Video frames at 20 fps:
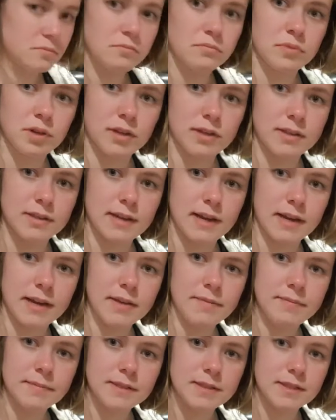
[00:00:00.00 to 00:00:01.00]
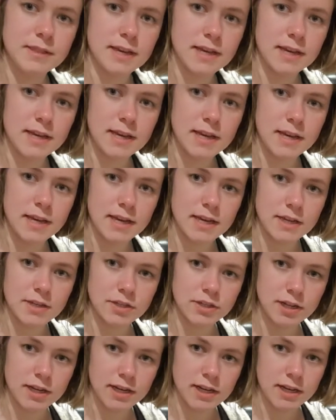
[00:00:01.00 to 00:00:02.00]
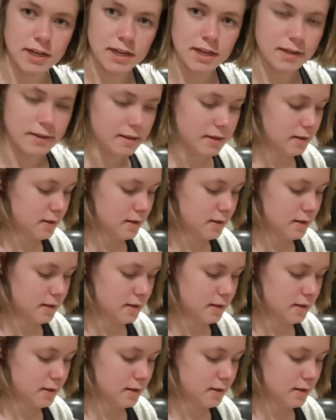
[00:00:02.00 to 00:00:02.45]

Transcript: Bring this down here. C, E, G.